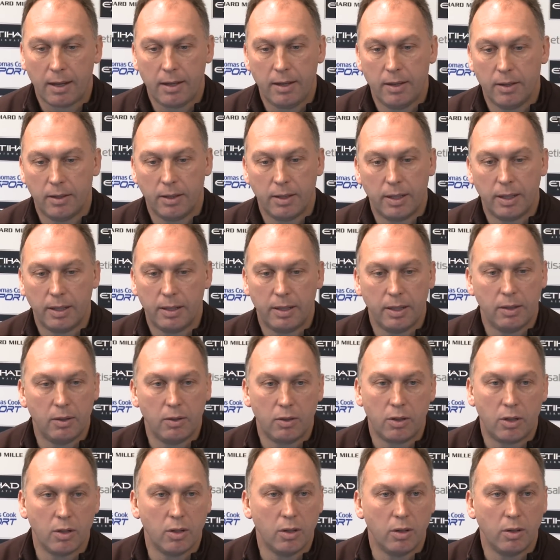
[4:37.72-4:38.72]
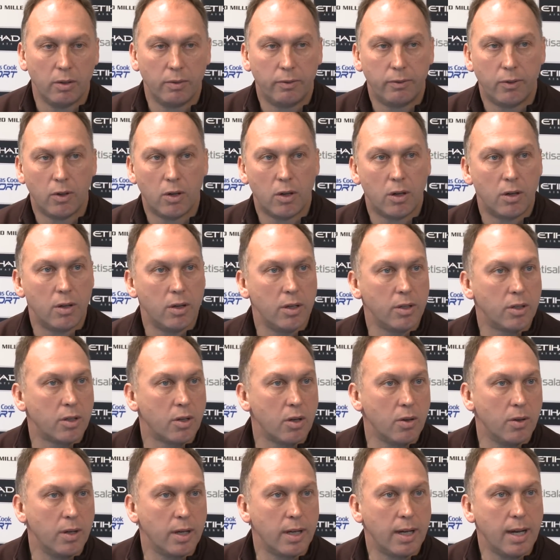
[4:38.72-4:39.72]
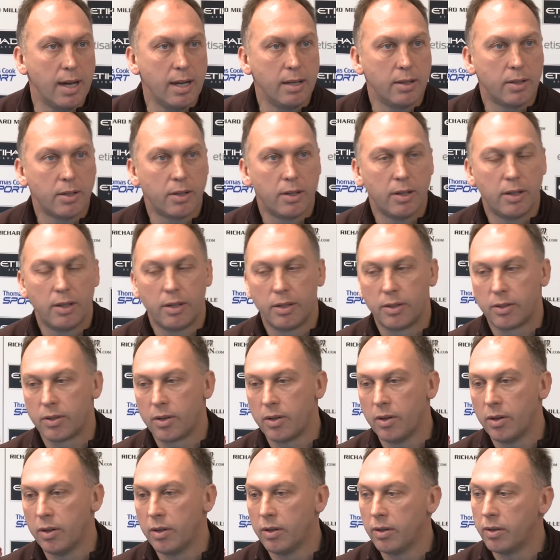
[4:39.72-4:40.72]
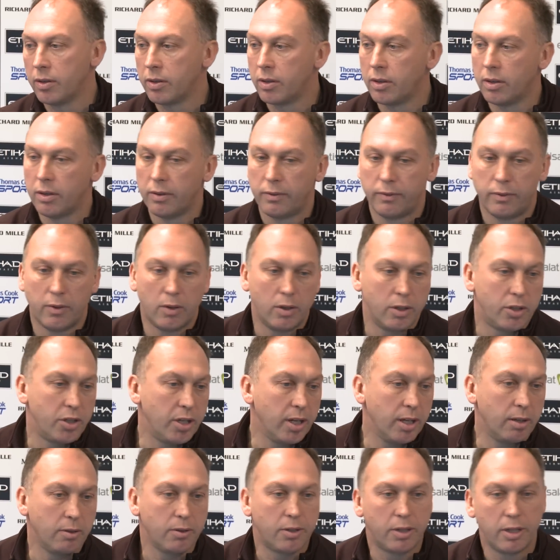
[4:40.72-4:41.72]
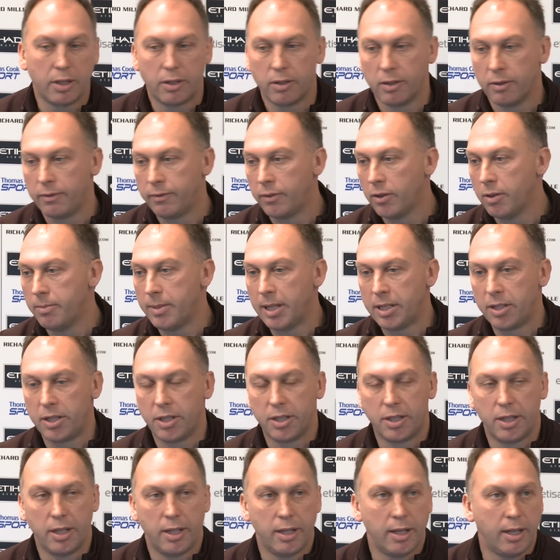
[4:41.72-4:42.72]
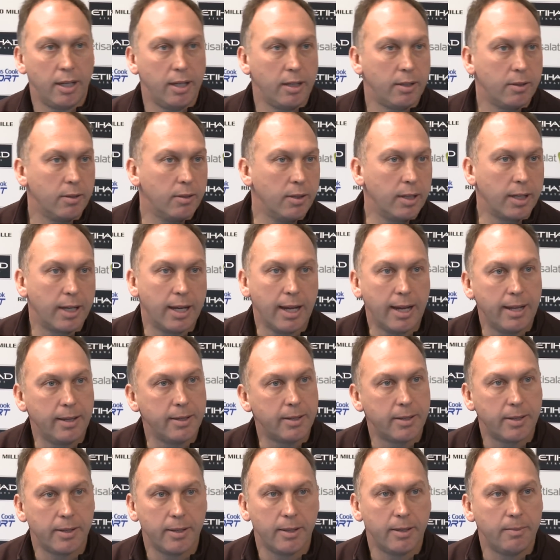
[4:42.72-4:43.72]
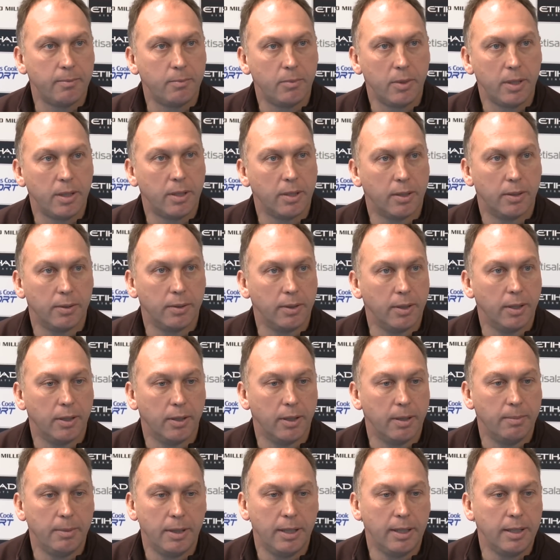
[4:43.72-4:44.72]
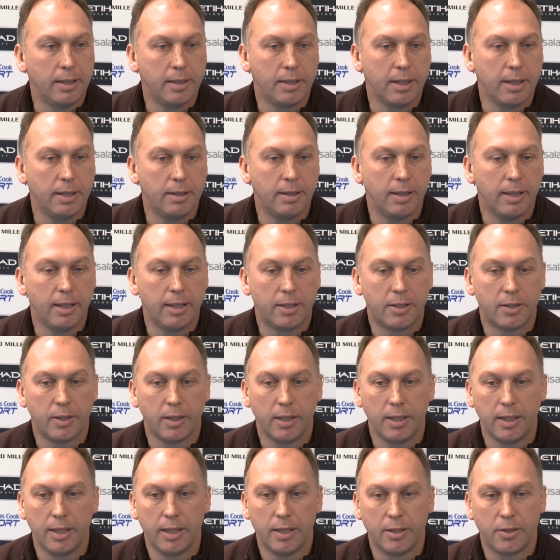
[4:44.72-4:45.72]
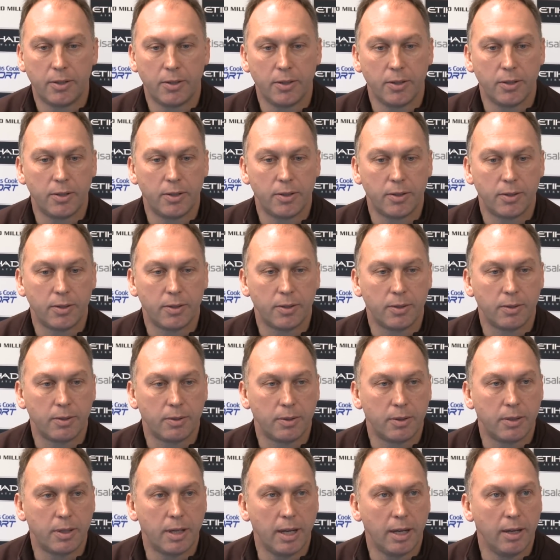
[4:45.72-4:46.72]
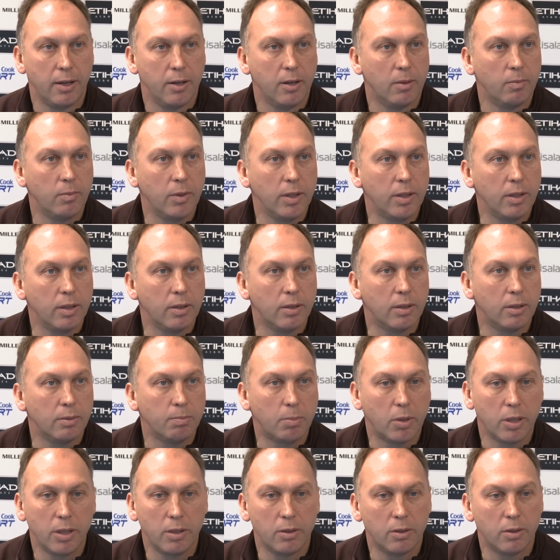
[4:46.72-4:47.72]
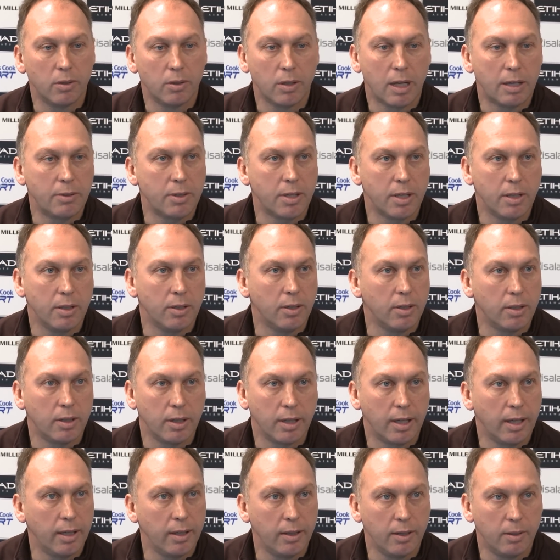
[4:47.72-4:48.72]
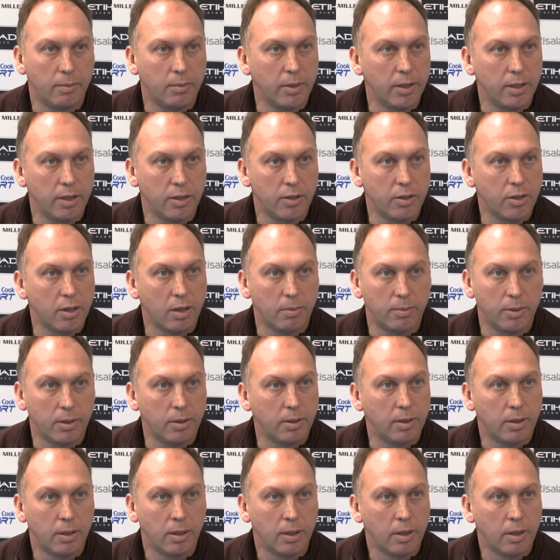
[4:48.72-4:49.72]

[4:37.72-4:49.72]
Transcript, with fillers: you know, that, that'll go for us, go against us, go, go for Chelsea, go for Manchester United, go against them. We don't know. I mean, it's, it literally is just getting on with your own, putting your own house in order, getting on with your job and